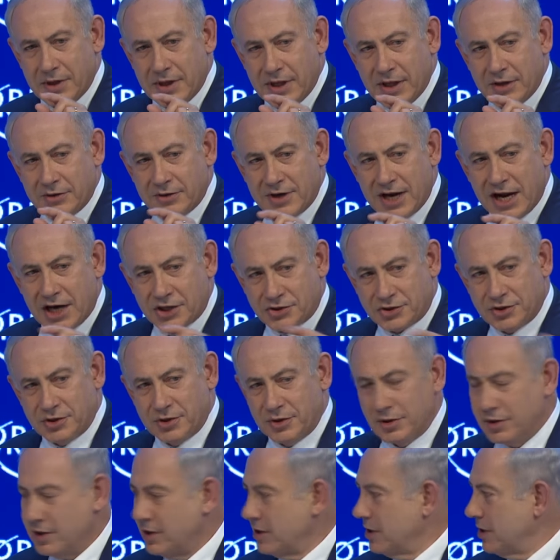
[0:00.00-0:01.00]

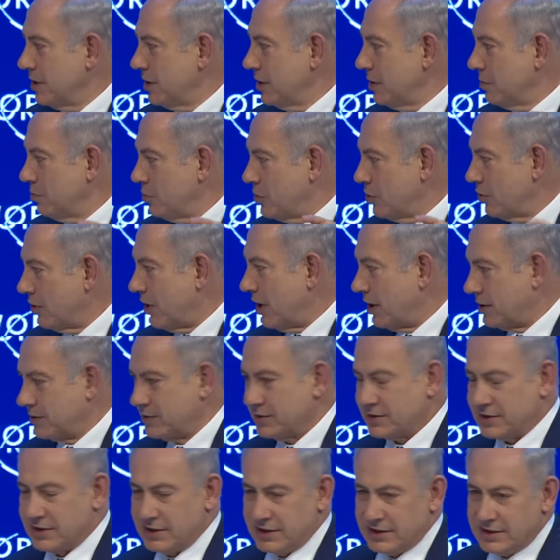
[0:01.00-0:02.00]
international
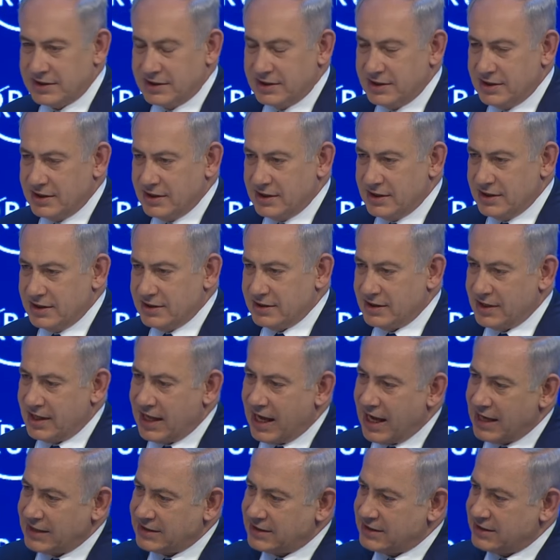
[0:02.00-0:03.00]
bureaucracies.
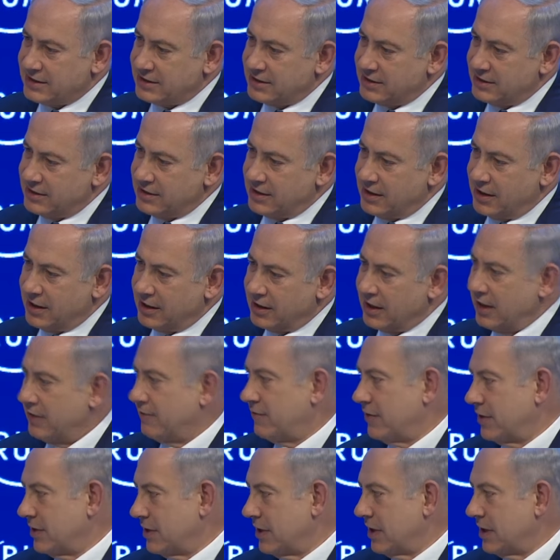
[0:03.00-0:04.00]
That's a
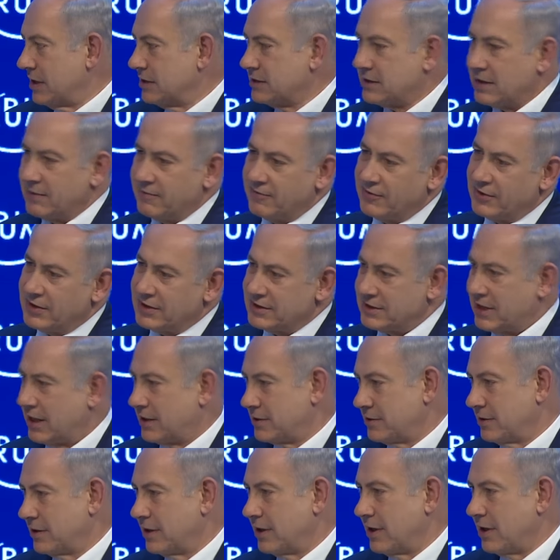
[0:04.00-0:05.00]
given, and some of it is
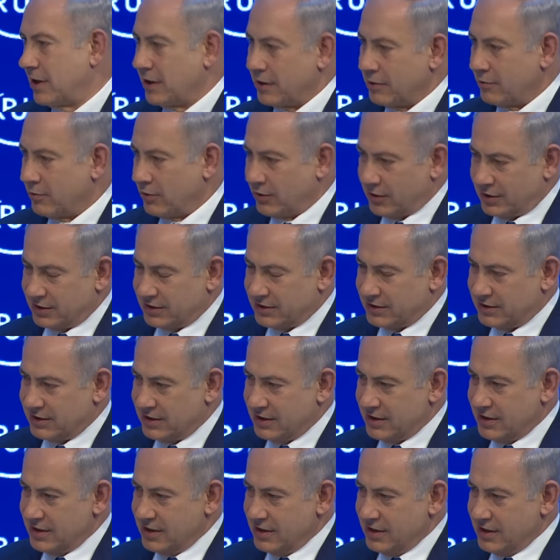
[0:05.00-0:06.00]
actually getting worse.
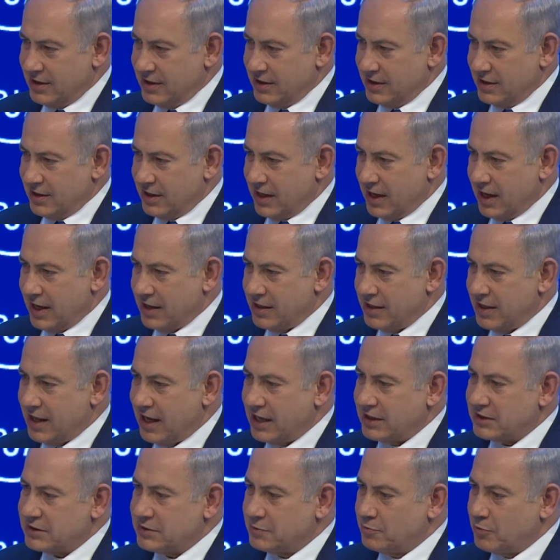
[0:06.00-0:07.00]
And
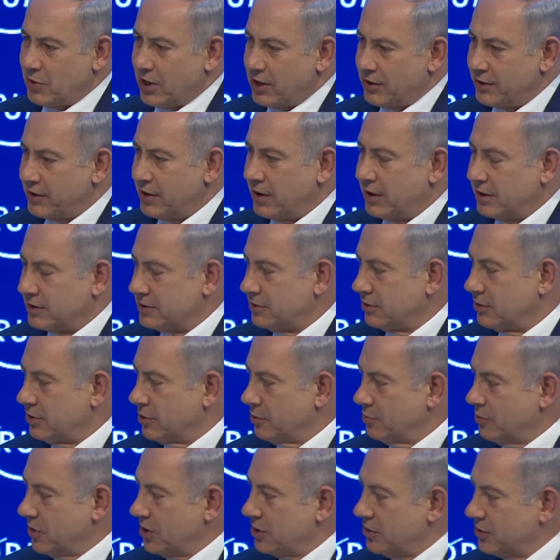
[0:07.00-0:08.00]
that's
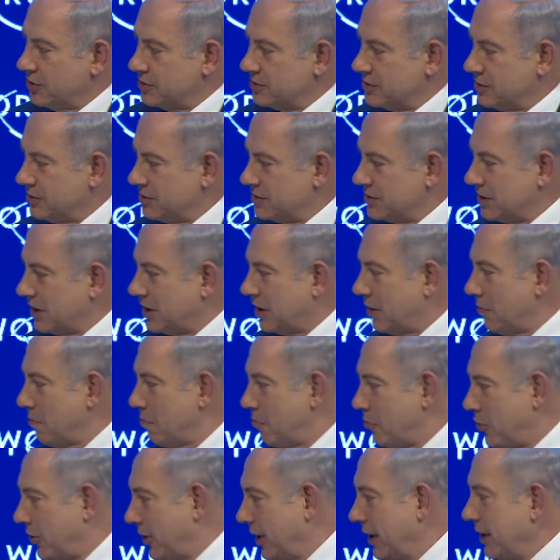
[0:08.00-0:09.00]
paradoxical because there is a
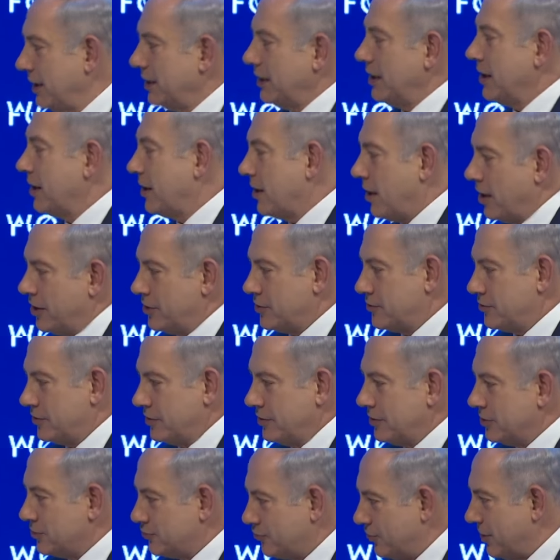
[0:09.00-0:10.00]
completely
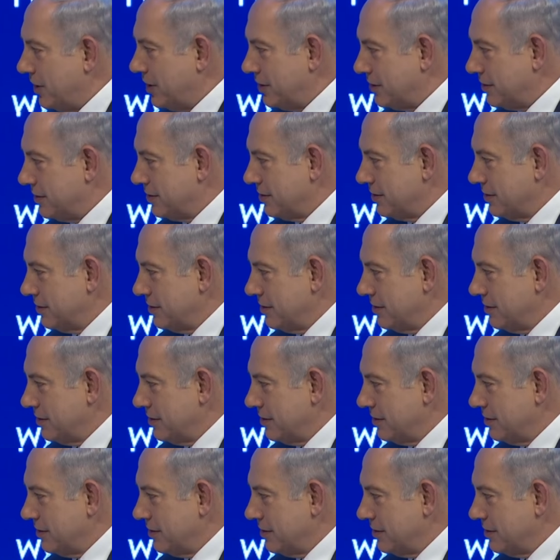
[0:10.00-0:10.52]
contrary trend